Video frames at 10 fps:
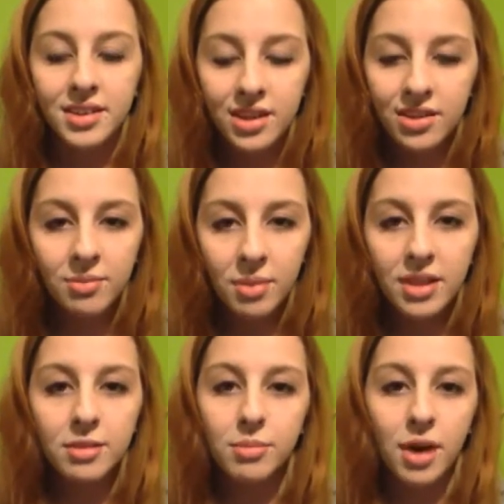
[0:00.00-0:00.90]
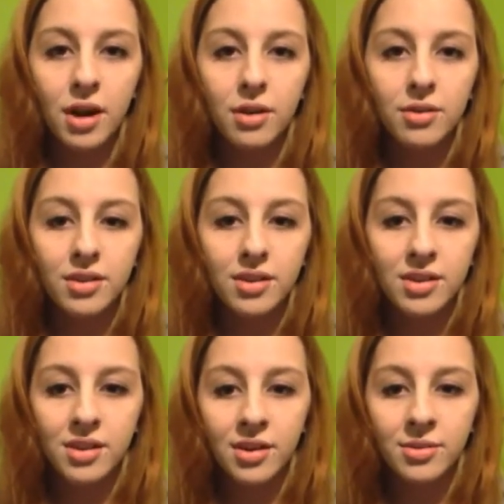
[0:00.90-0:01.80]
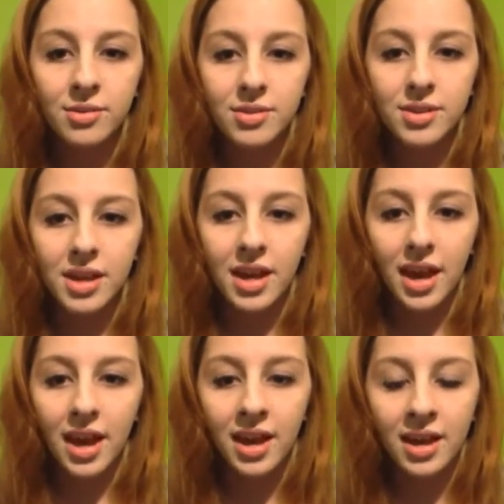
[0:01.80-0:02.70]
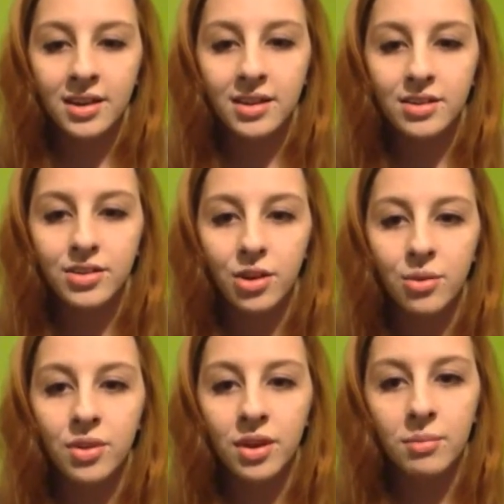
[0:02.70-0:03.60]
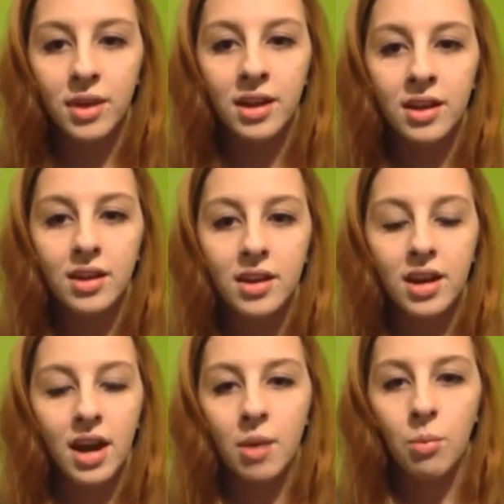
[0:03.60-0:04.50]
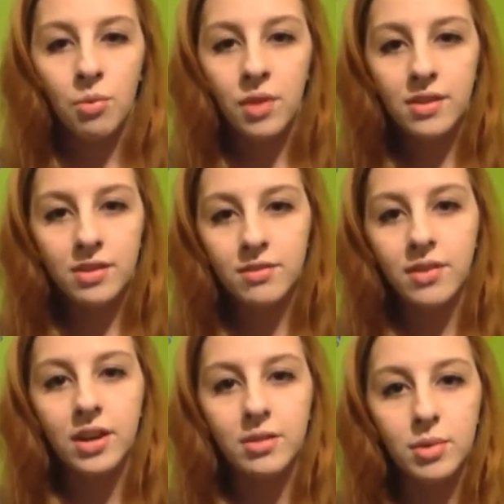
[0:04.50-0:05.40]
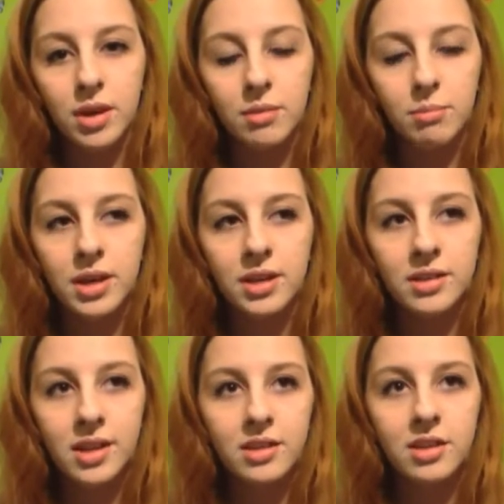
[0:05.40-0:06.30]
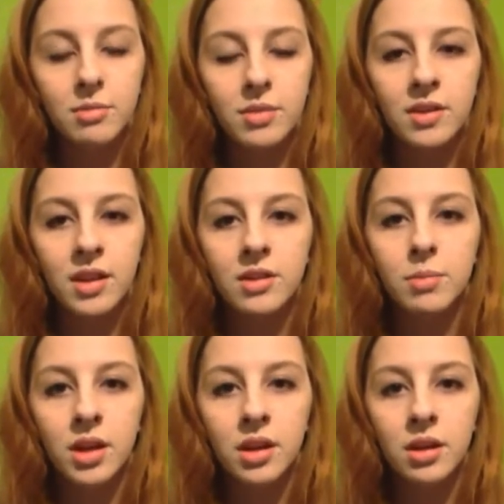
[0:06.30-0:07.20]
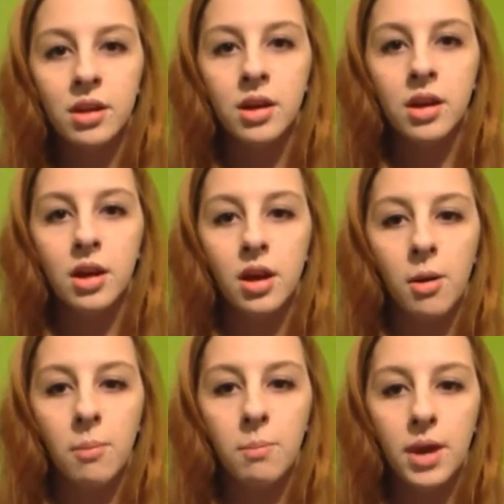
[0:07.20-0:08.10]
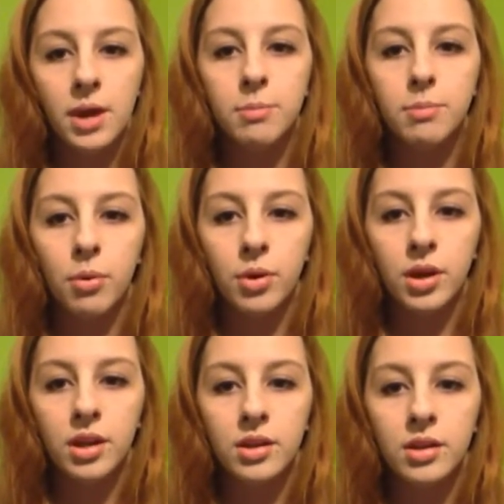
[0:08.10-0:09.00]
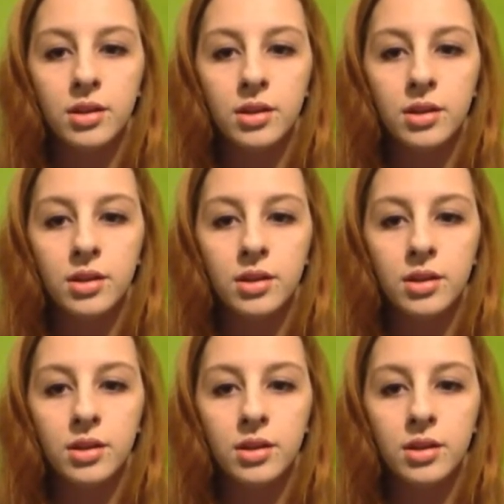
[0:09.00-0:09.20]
continue to make them proud, you know, and to show them that I won't let this affect me, because that's something that has been a big point